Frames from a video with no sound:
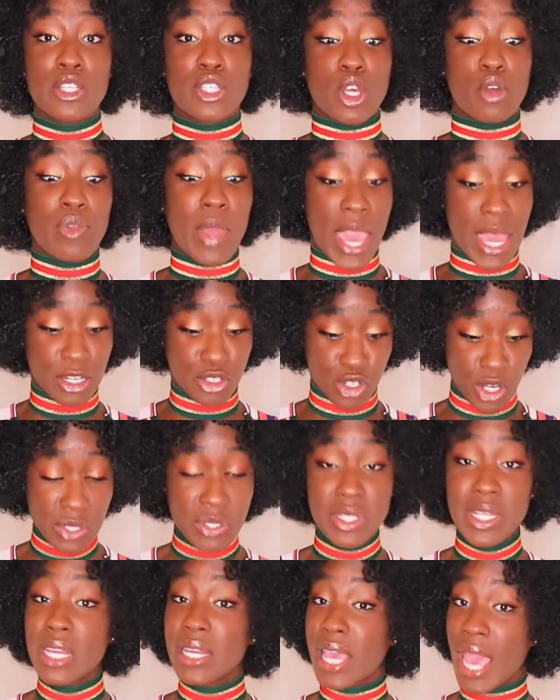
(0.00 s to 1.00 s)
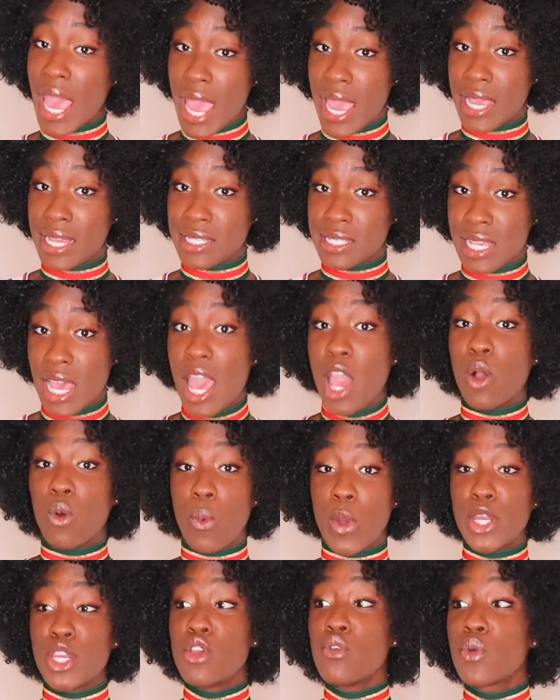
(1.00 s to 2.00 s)
so that just in case
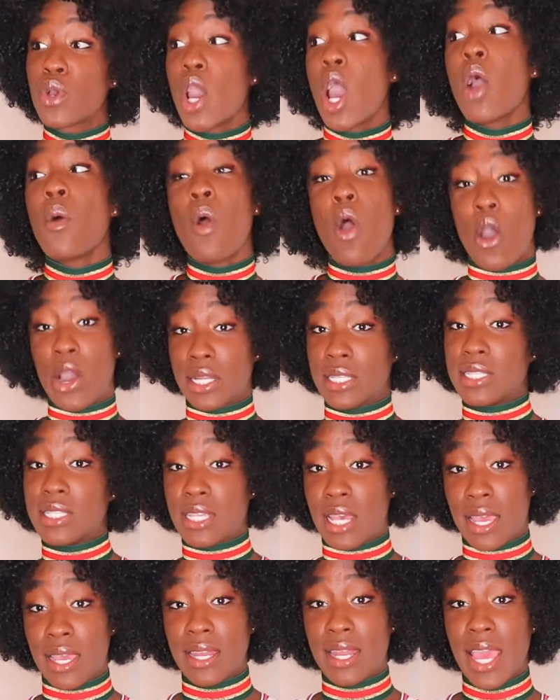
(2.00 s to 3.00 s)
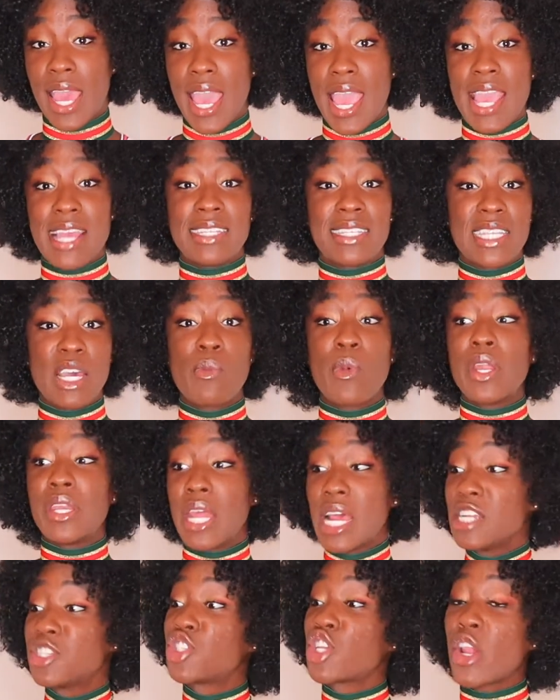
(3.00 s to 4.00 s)
when you go on set and someone
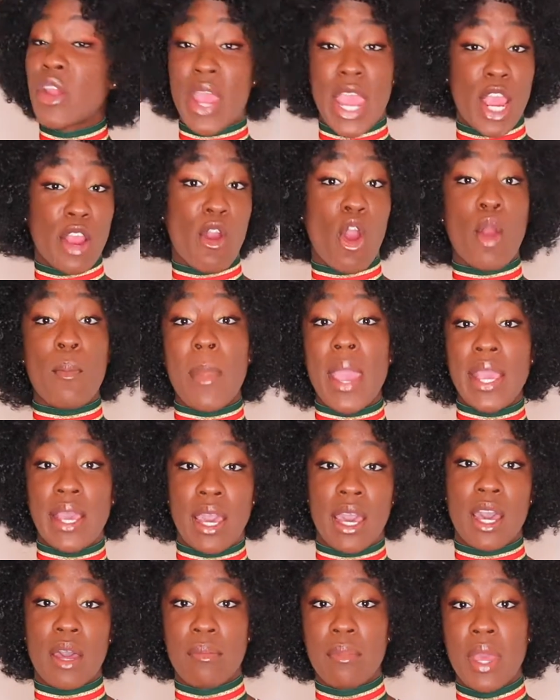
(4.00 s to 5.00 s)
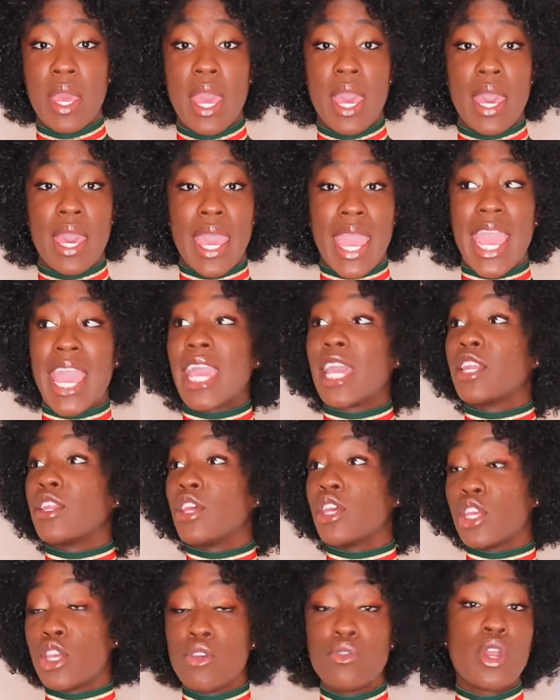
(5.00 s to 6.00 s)
does your hair or makeup
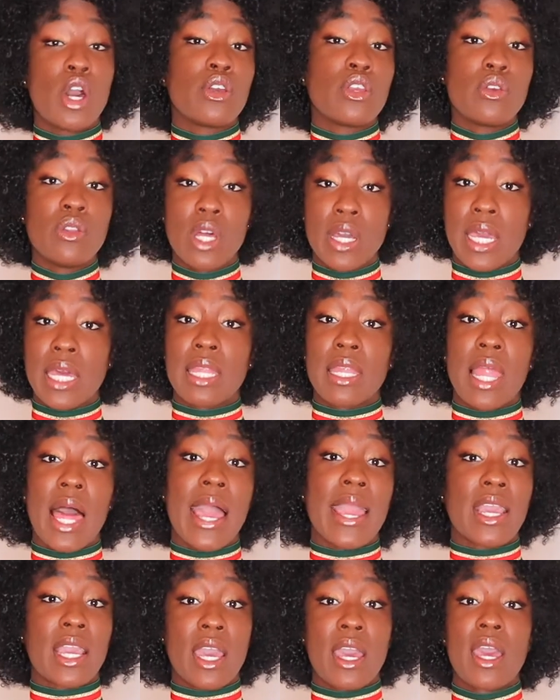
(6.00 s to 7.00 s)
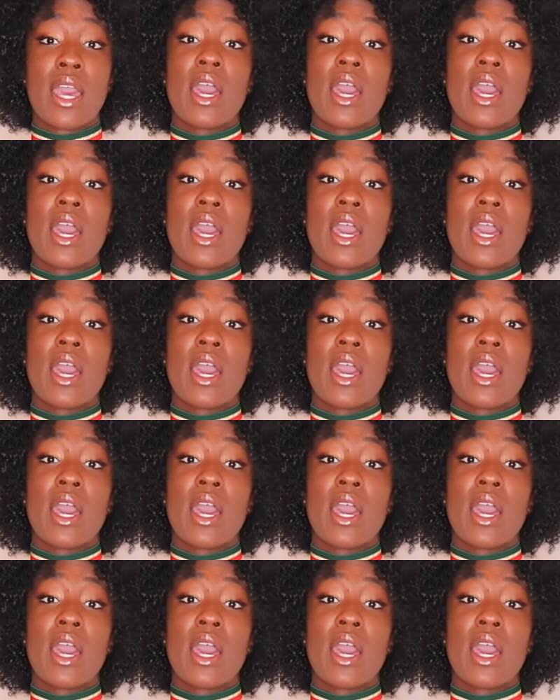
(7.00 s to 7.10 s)
and you looking like